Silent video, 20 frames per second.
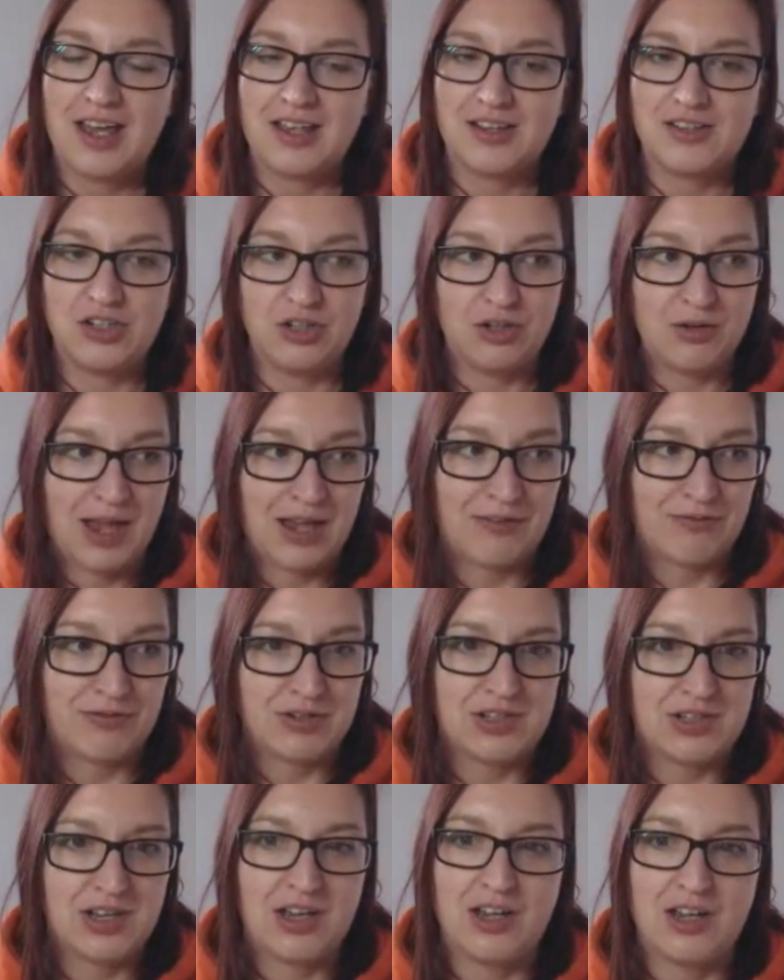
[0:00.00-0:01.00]
Do you have
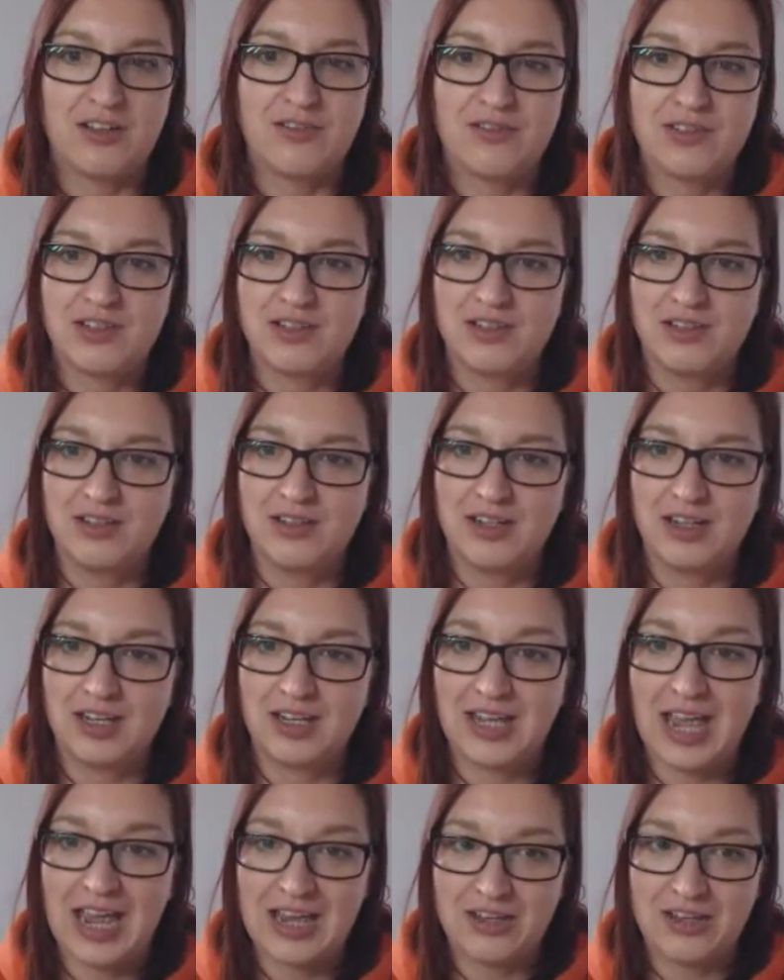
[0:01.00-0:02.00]
reserves?
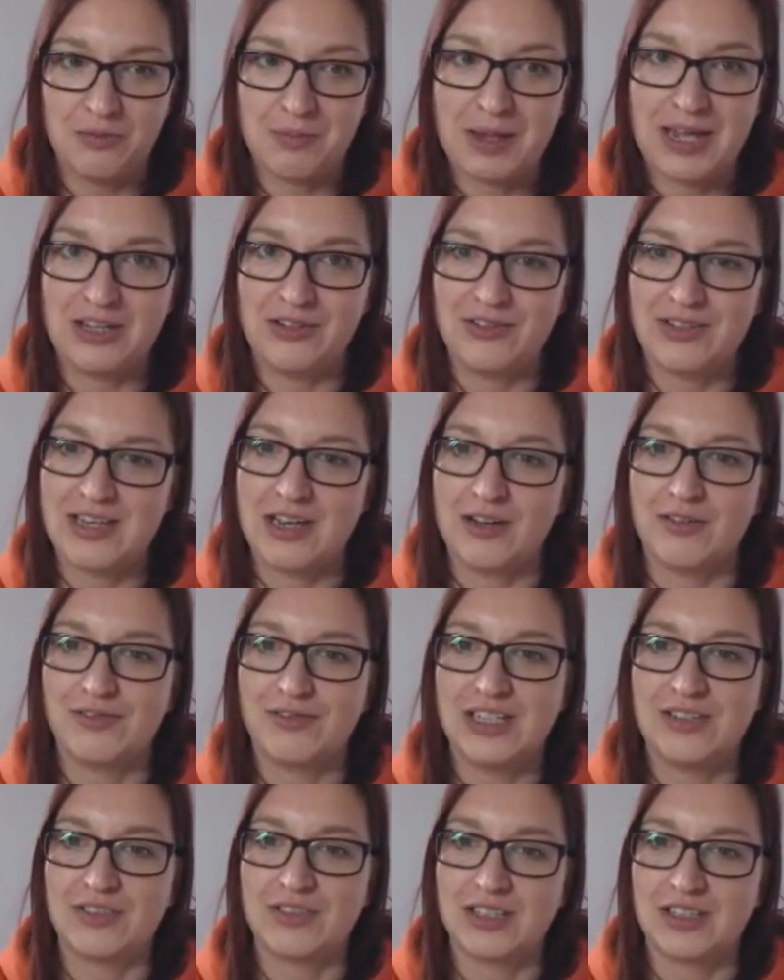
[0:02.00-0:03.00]
Can you pay yourself
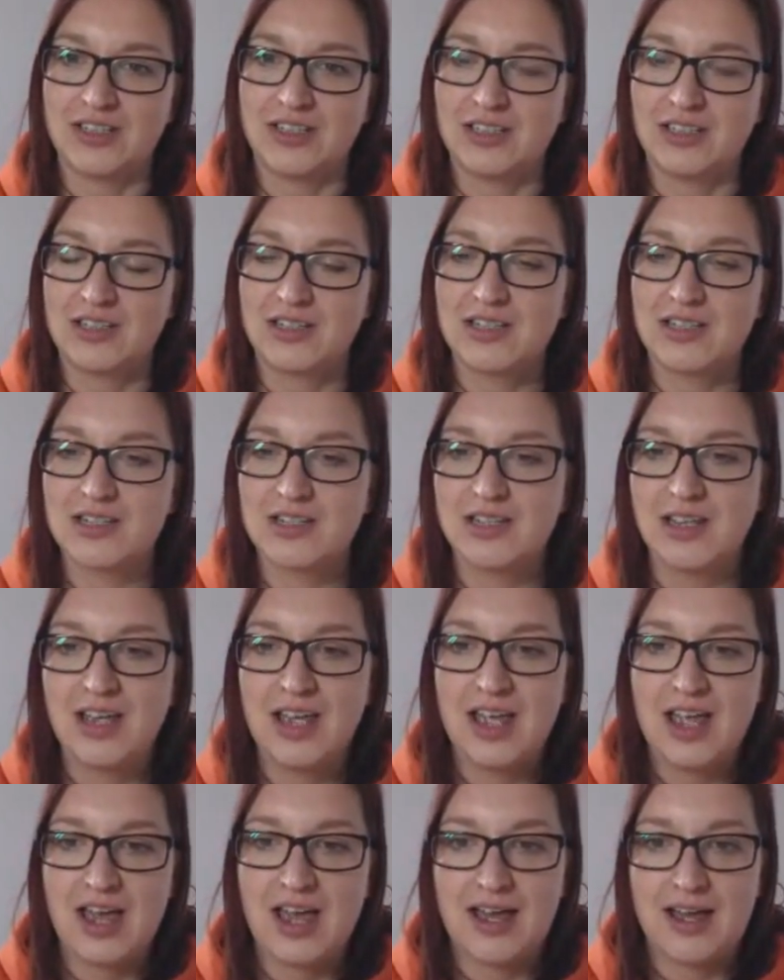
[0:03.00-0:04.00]
dividends?
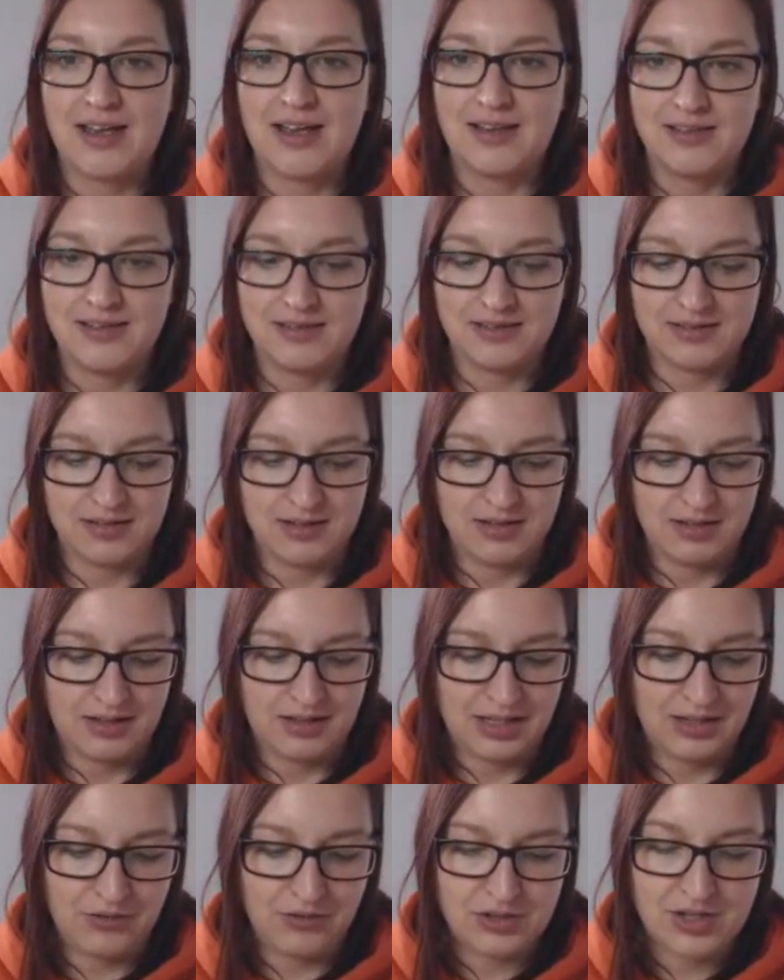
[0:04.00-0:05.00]
And
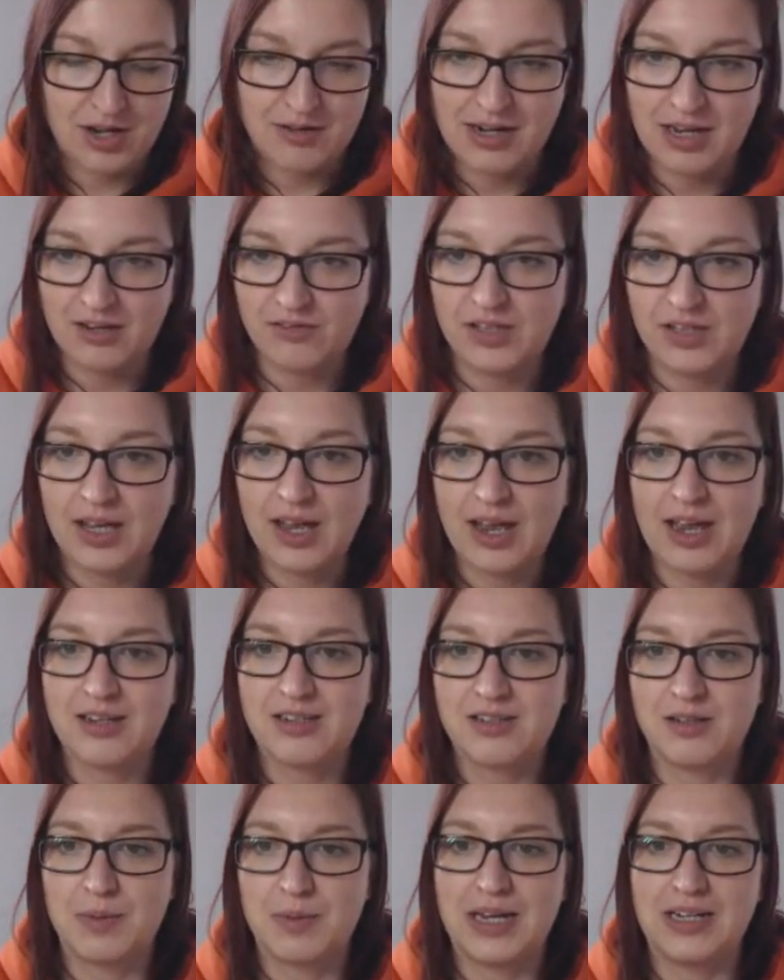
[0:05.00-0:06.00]
if you don't have the cash
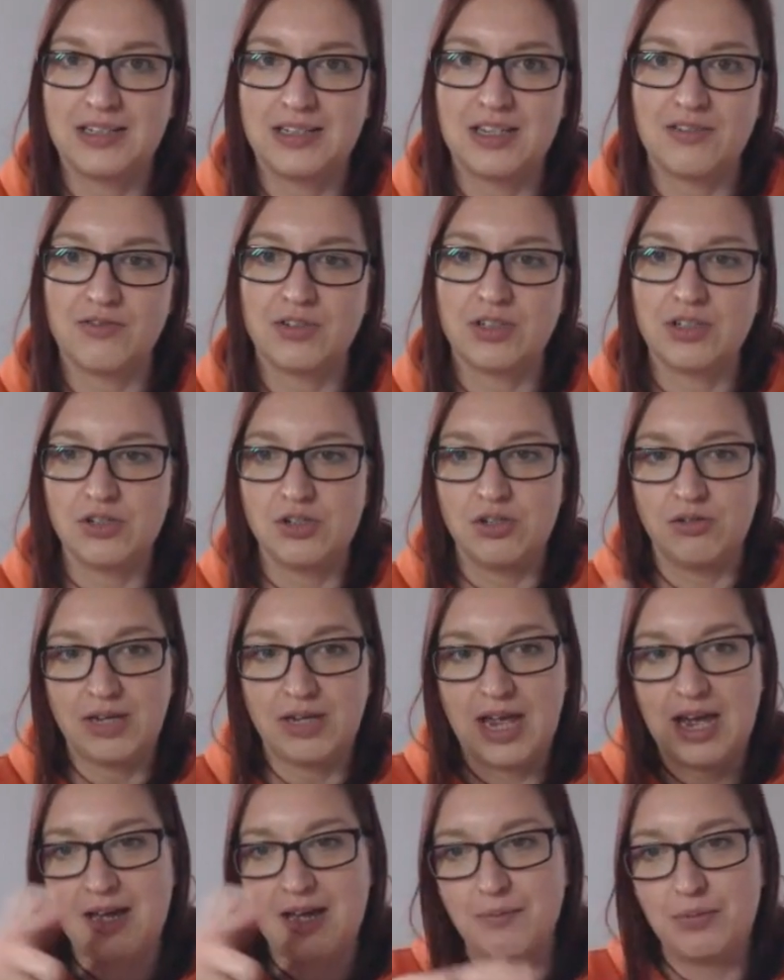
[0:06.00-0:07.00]
to pay the dividends, you
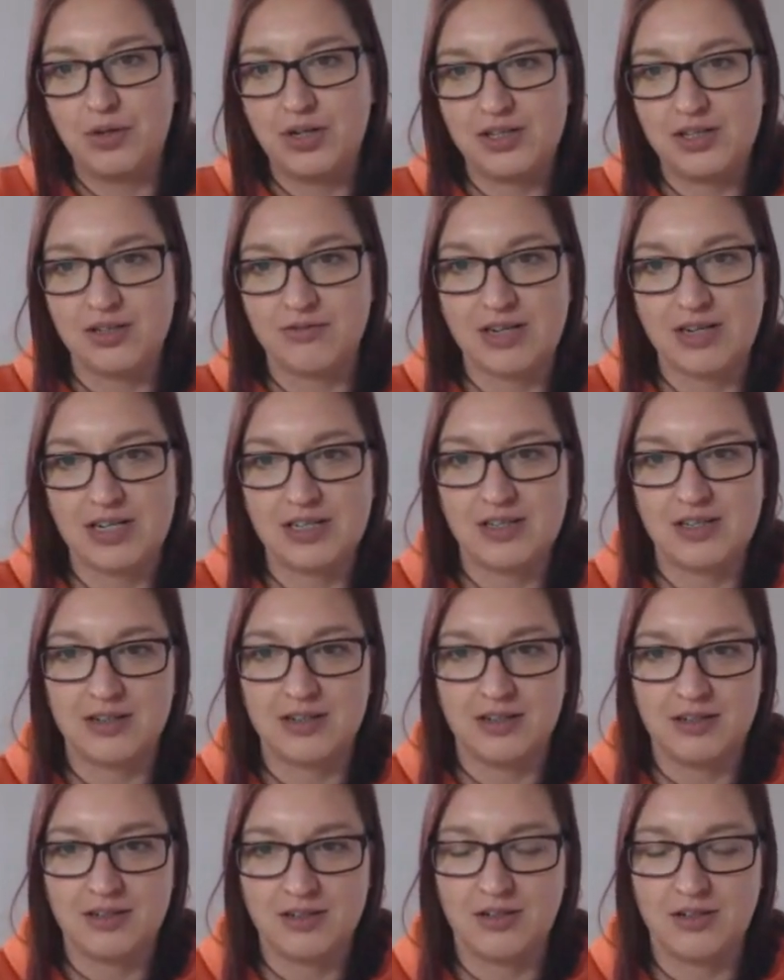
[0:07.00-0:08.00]
can put it directors
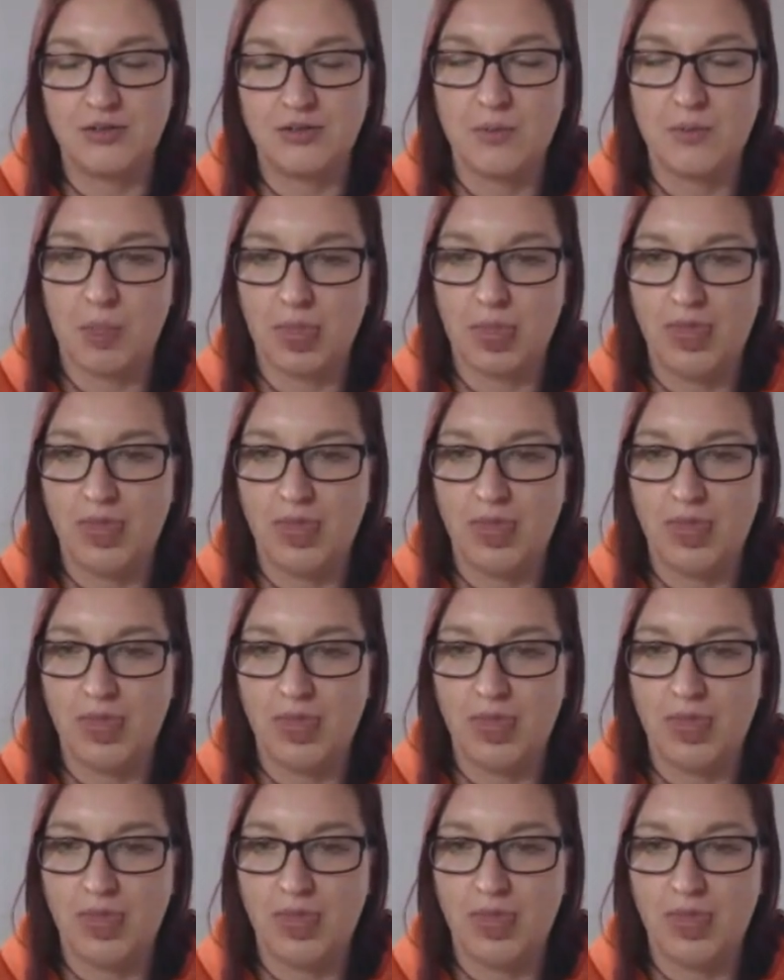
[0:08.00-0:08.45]
to,